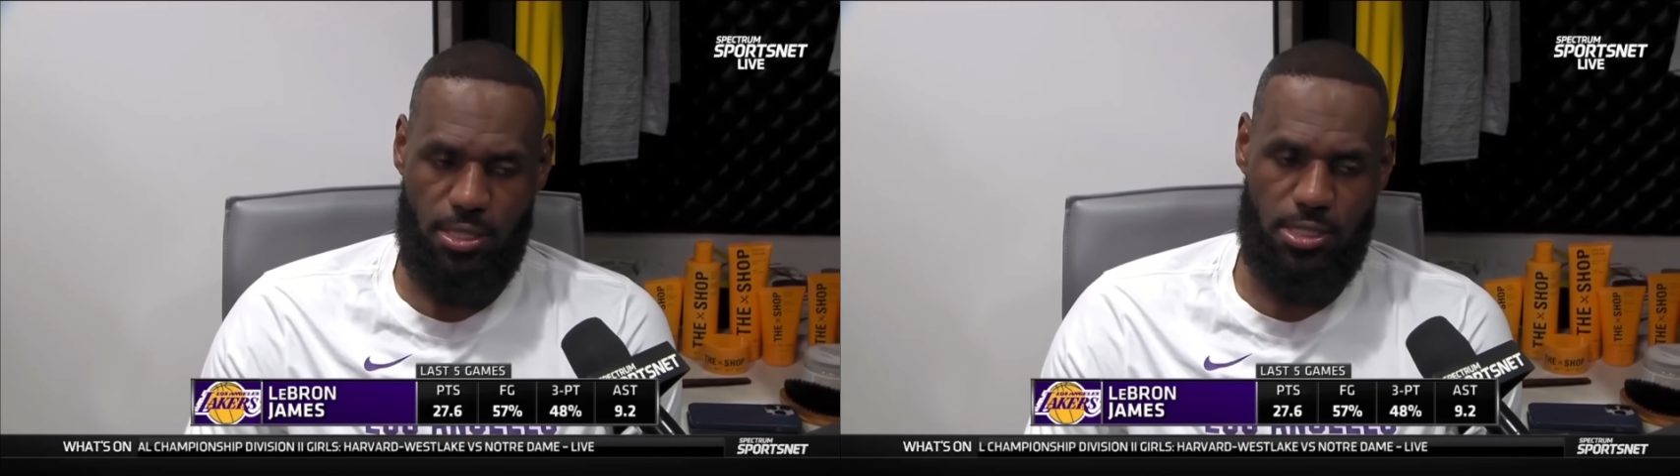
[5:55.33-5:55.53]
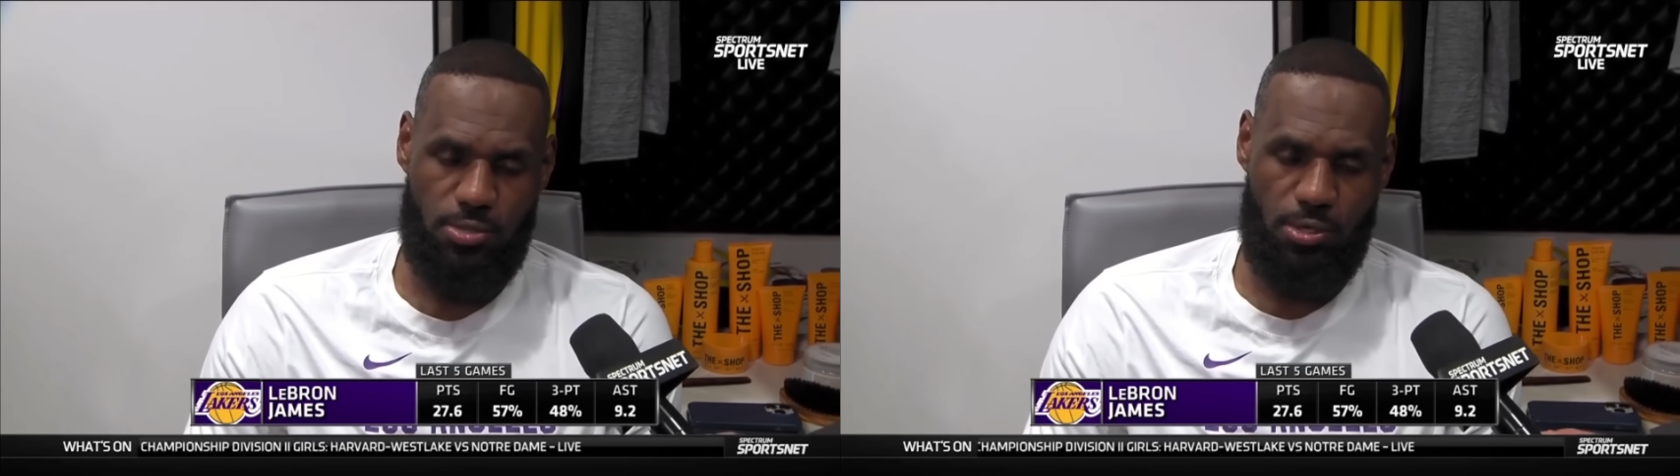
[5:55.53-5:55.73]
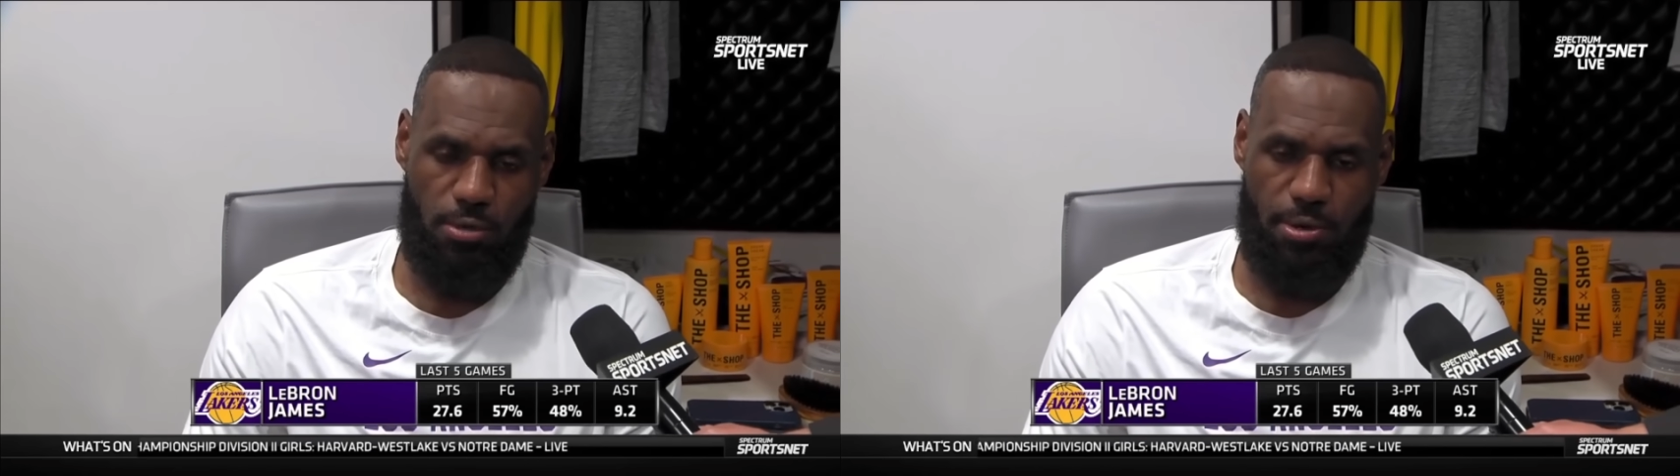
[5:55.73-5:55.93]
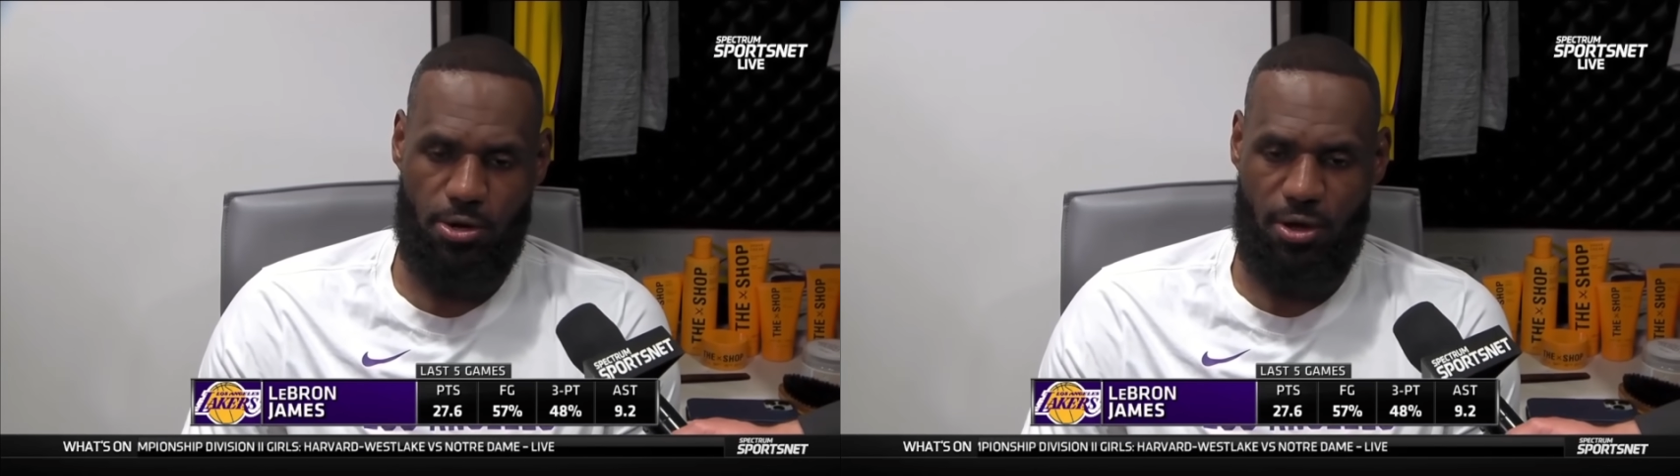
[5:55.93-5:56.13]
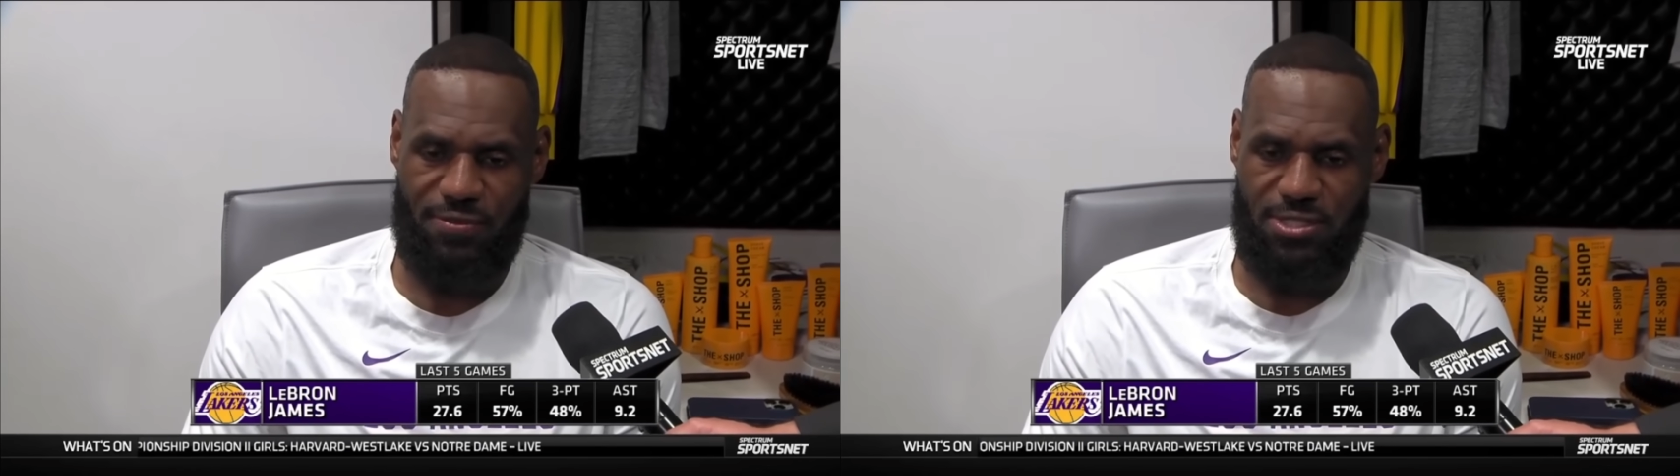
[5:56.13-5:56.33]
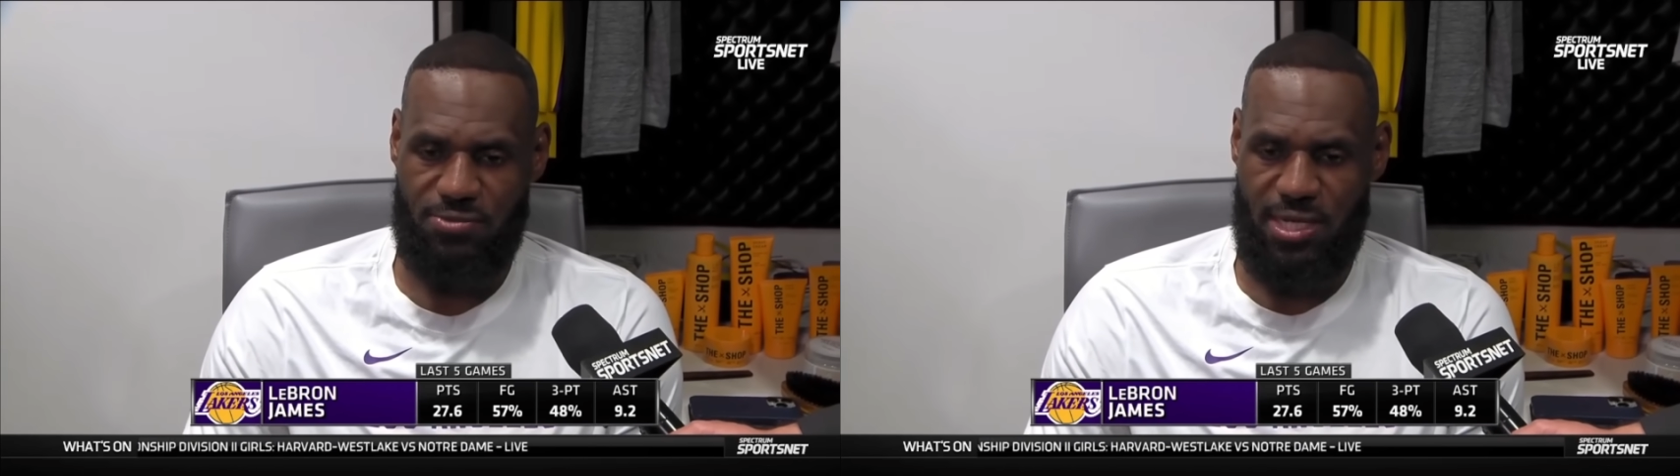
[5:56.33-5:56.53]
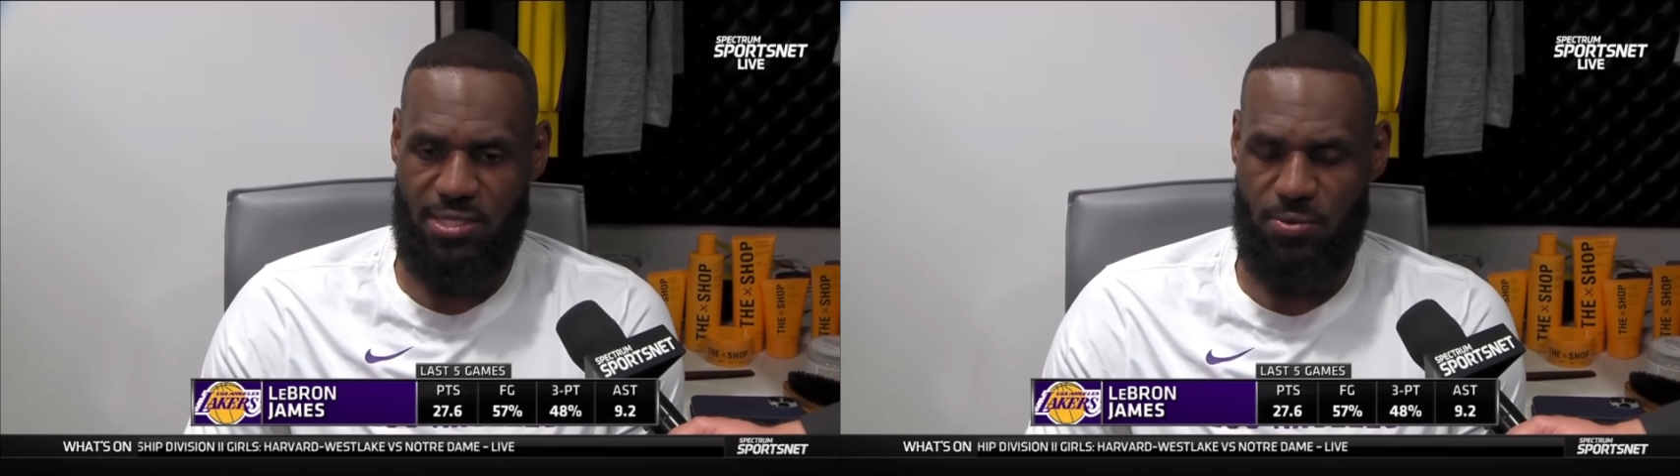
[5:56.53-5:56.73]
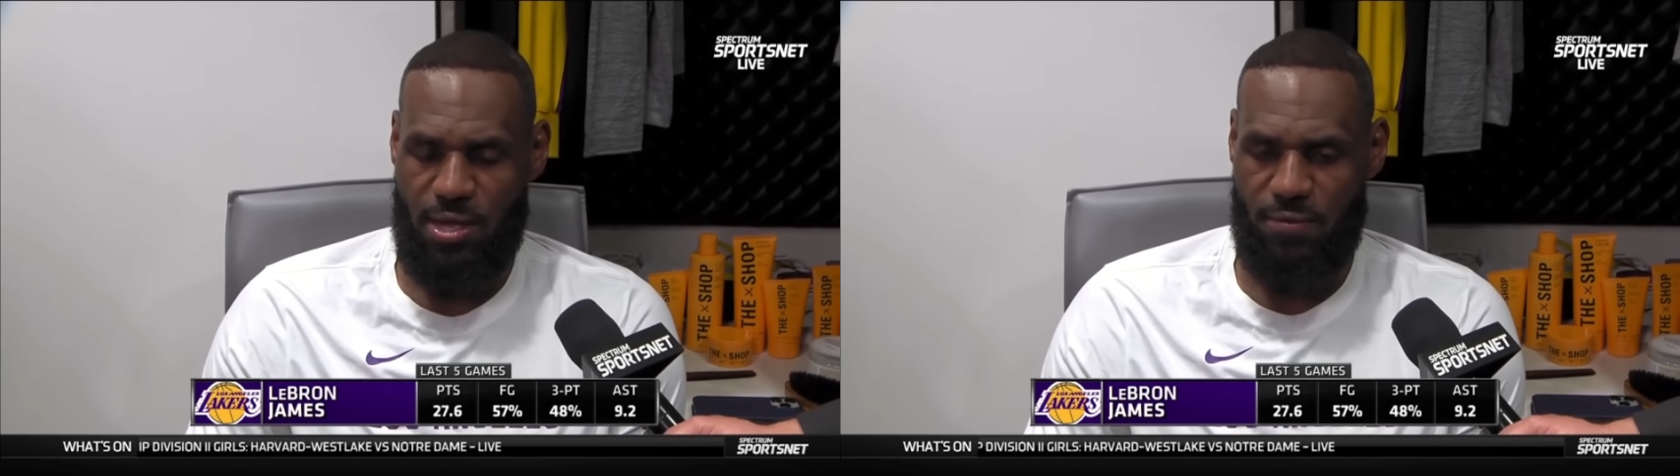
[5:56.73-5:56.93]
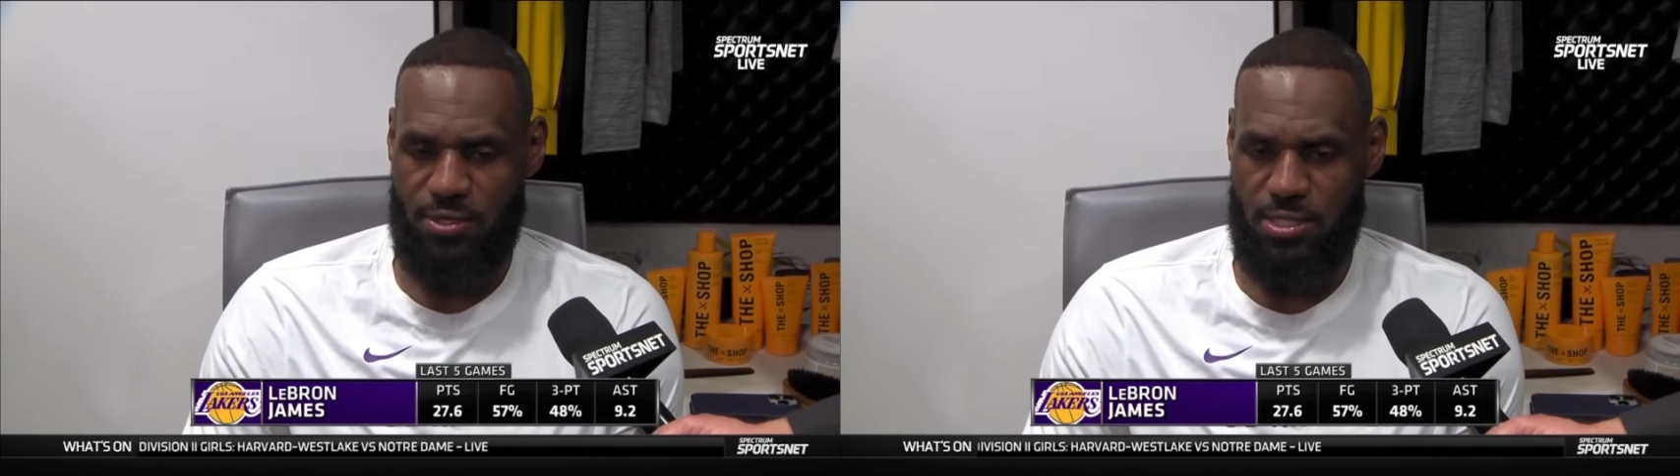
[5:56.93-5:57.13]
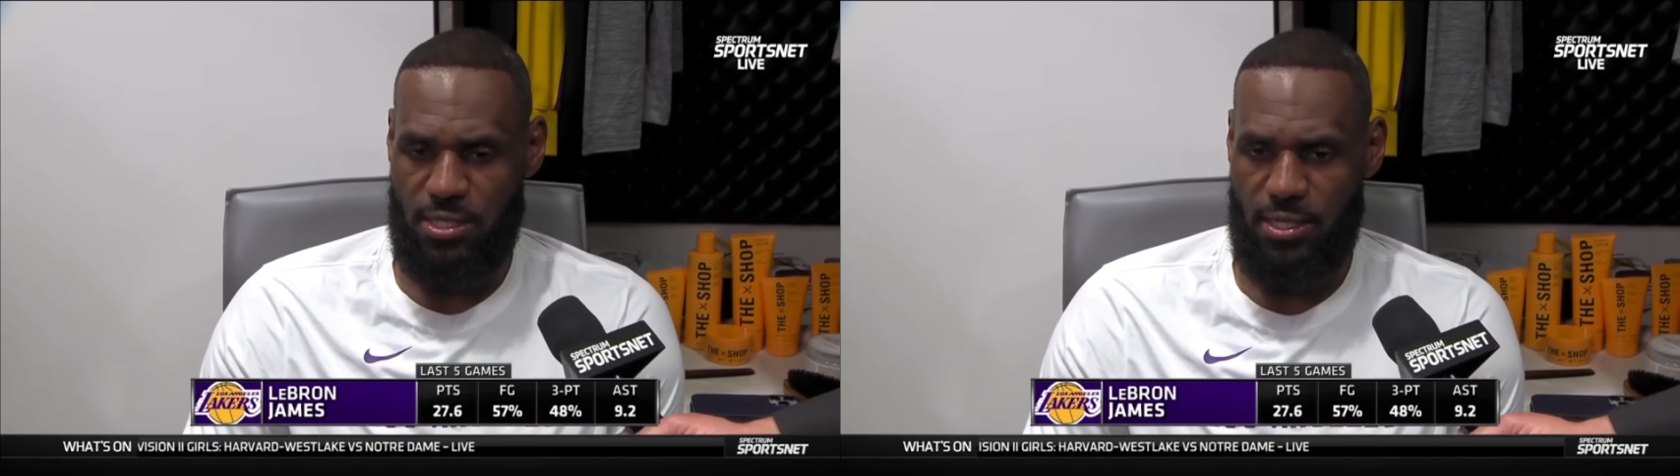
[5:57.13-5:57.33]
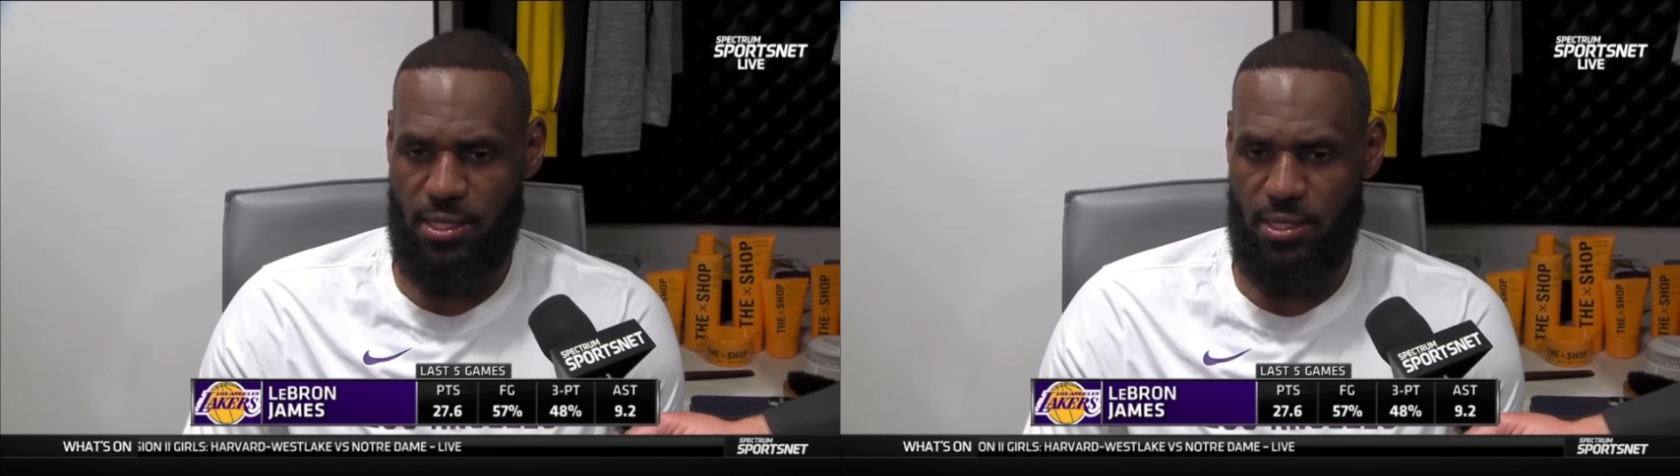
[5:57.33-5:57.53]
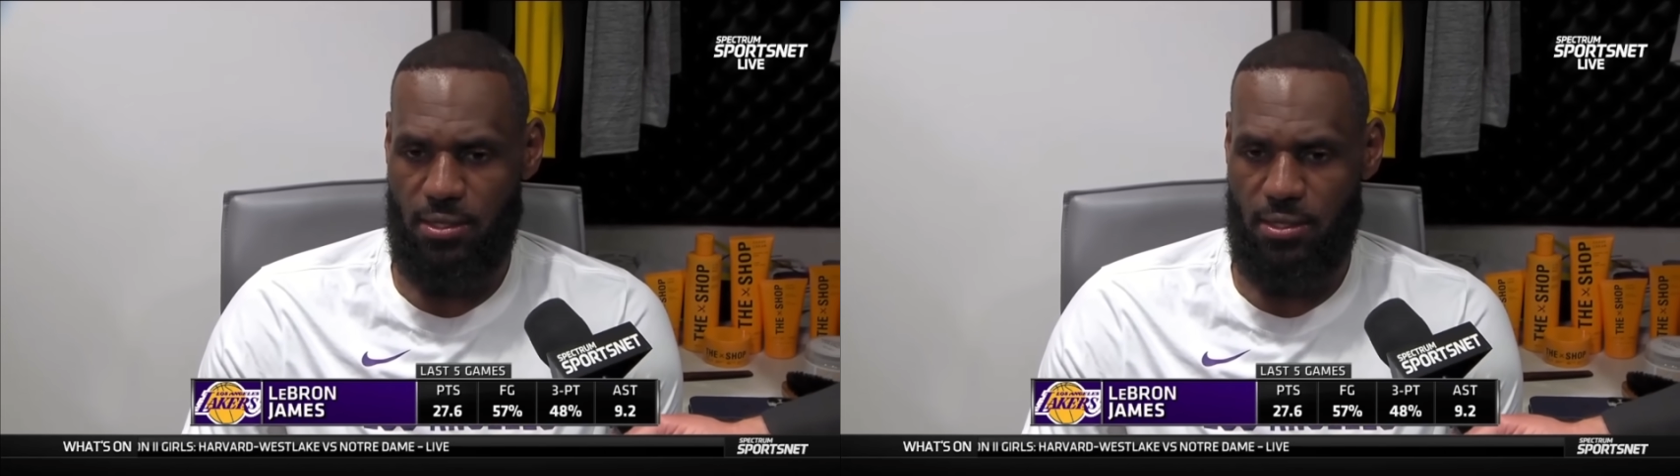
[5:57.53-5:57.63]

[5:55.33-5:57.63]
But this is one of the better offensive teams that we have in this league.